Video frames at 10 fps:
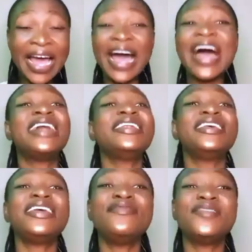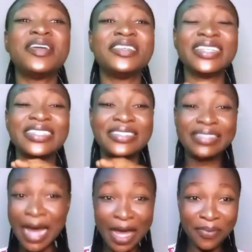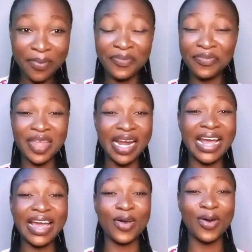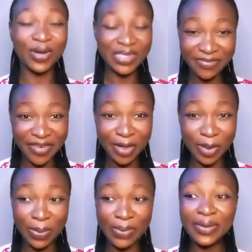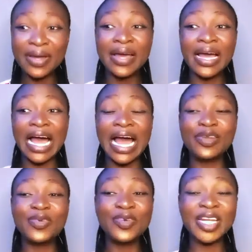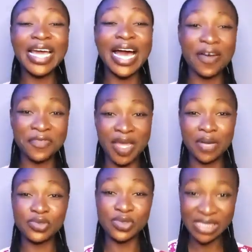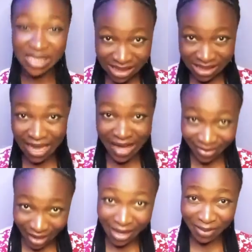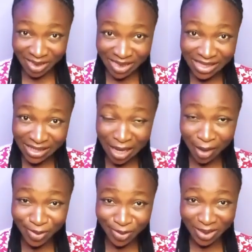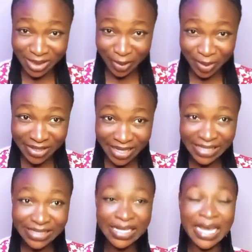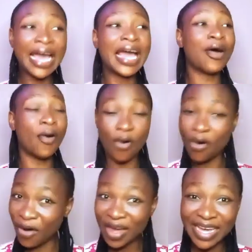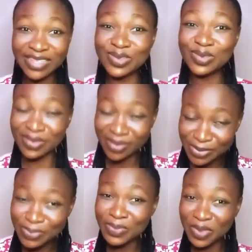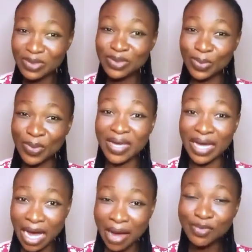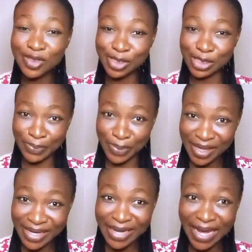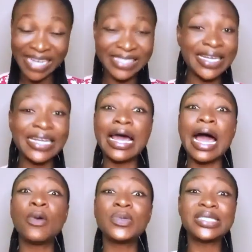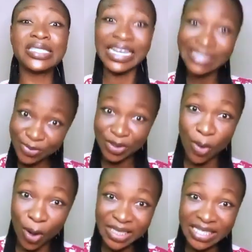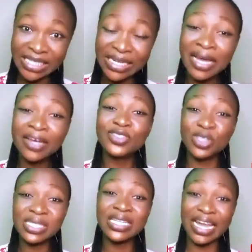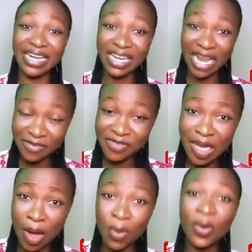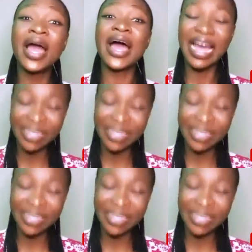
and if there is a time that I got fed up, I don't really have time to sit like I am sitting now to create the content or get to be calm to speak, I said I will start recording just like lifestyle and